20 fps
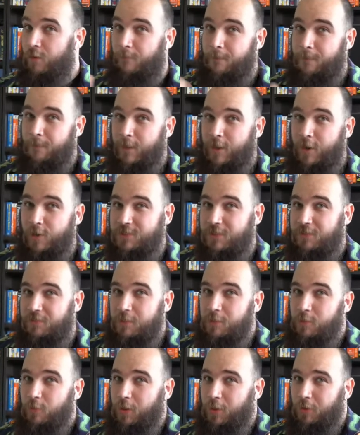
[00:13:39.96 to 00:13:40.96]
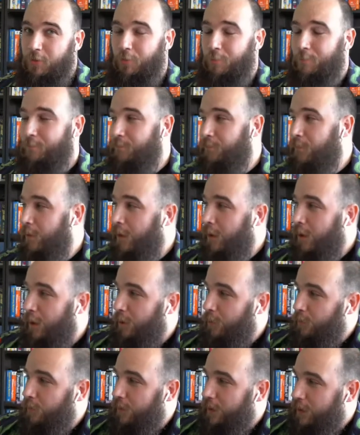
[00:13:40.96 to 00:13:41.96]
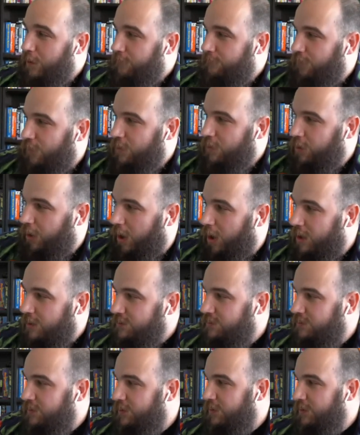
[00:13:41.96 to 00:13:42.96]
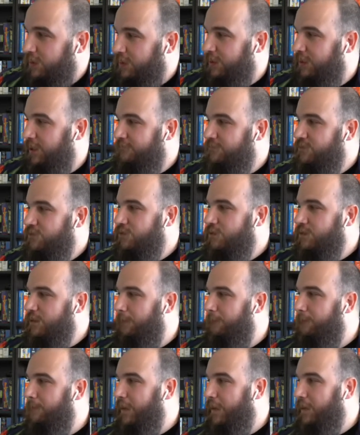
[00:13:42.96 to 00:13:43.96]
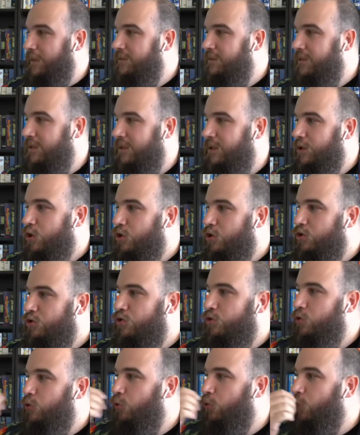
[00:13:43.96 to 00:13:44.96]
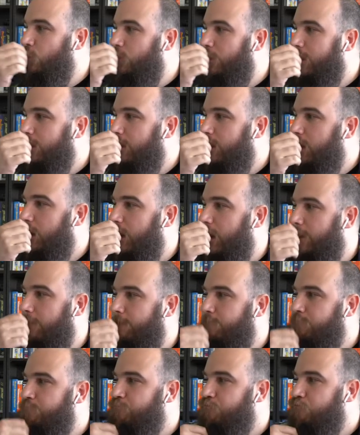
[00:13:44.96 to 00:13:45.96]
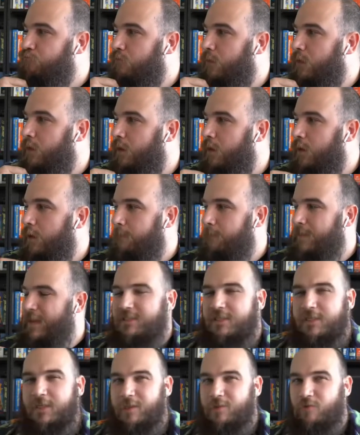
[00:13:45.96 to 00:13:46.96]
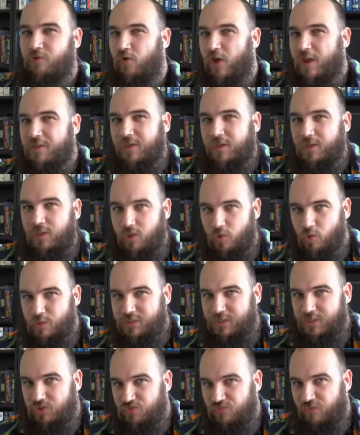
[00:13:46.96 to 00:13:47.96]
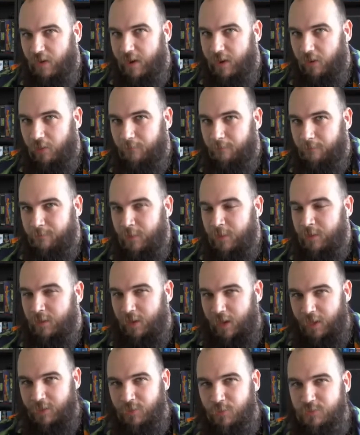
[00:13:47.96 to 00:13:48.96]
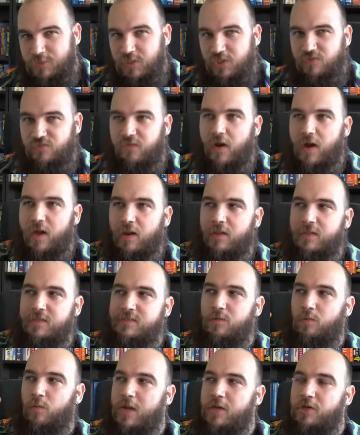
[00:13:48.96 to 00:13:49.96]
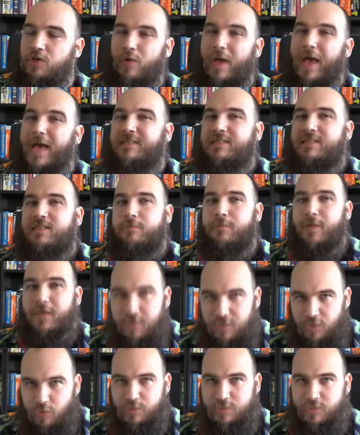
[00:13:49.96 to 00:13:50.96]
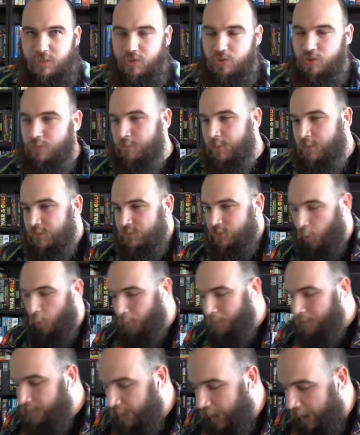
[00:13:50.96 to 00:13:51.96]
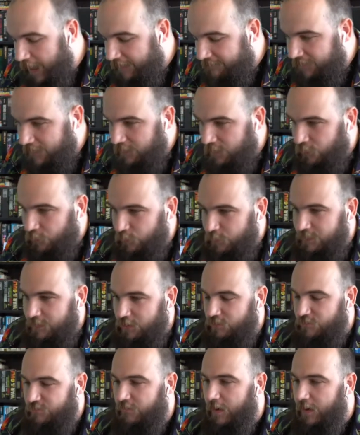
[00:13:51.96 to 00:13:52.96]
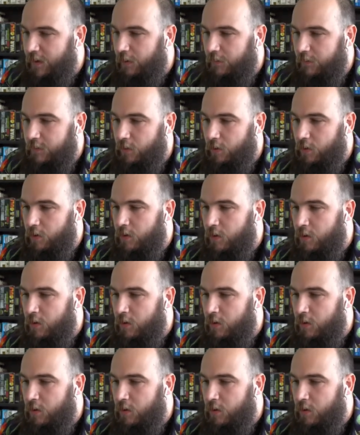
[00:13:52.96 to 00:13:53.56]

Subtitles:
Here's the thing you can do. Infra cost gives you the ability to basically create a usage file. A usage file is a way to estimate usage. So I have a usage file here.